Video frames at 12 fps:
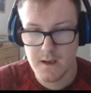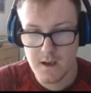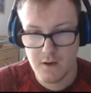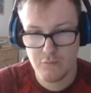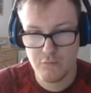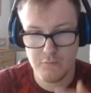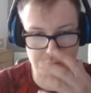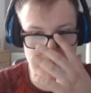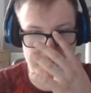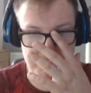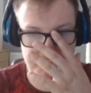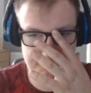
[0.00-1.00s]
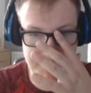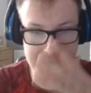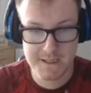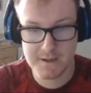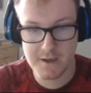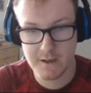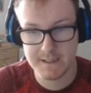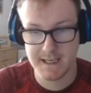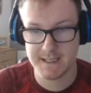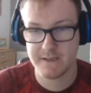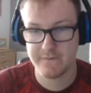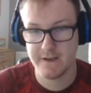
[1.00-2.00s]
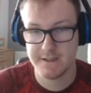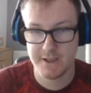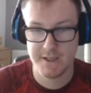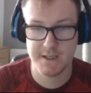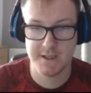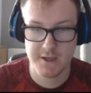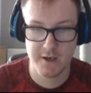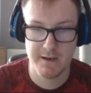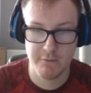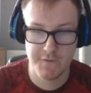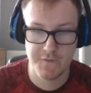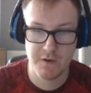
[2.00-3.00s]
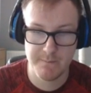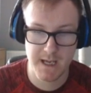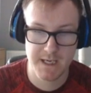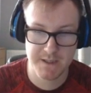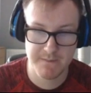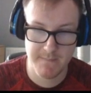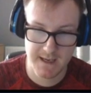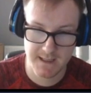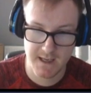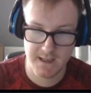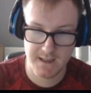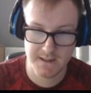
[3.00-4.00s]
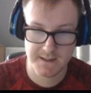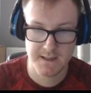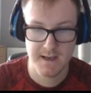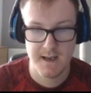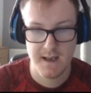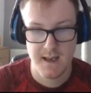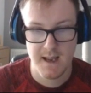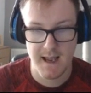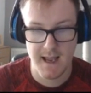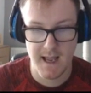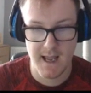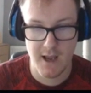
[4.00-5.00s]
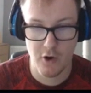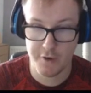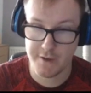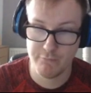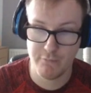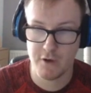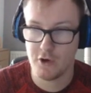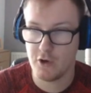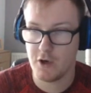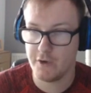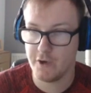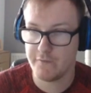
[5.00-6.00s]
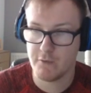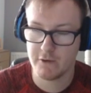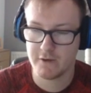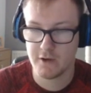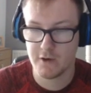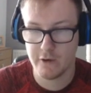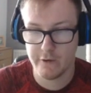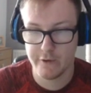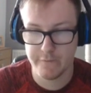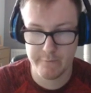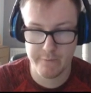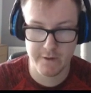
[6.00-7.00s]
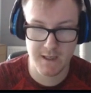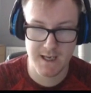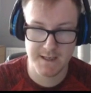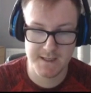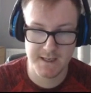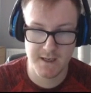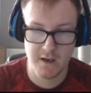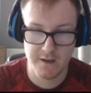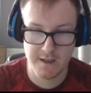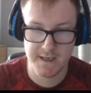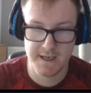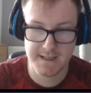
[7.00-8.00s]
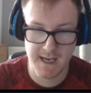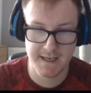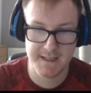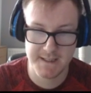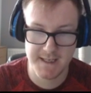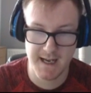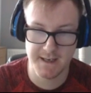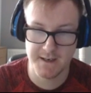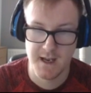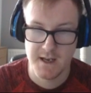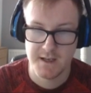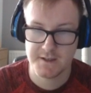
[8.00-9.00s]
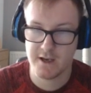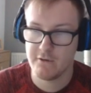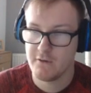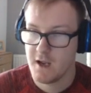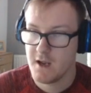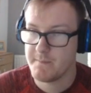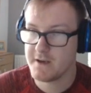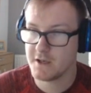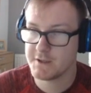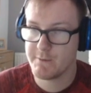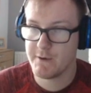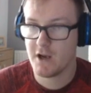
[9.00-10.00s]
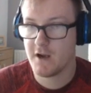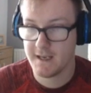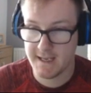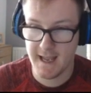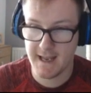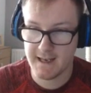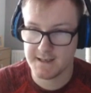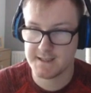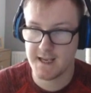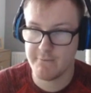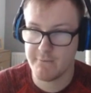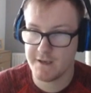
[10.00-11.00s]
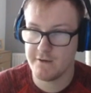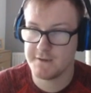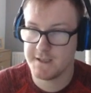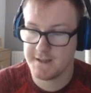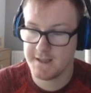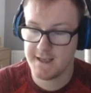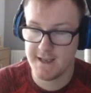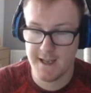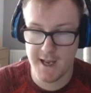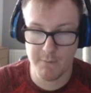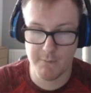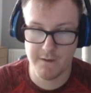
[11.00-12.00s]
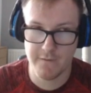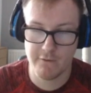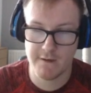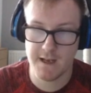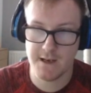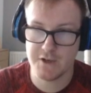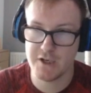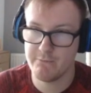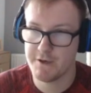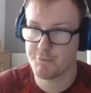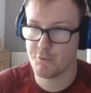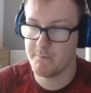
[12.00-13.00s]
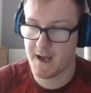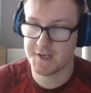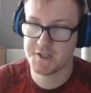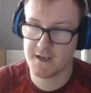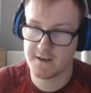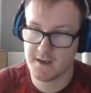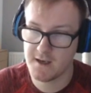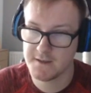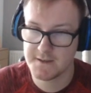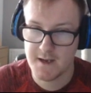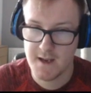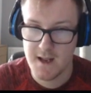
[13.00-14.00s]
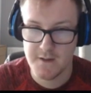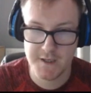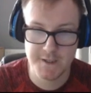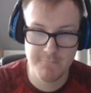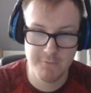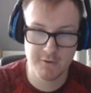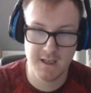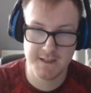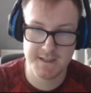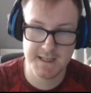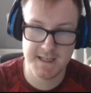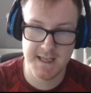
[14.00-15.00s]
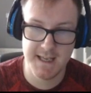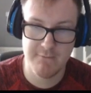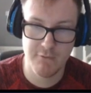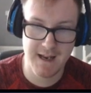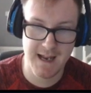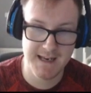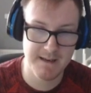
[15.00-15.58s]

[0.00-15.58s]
When this card is activated, you can target one of your banished Mekk-Knights, or another world legacy card, and you get to add it to your hand. So because we are, again, like I say, we're using the invoke engine, which will banish our cards. This world legacy key will add it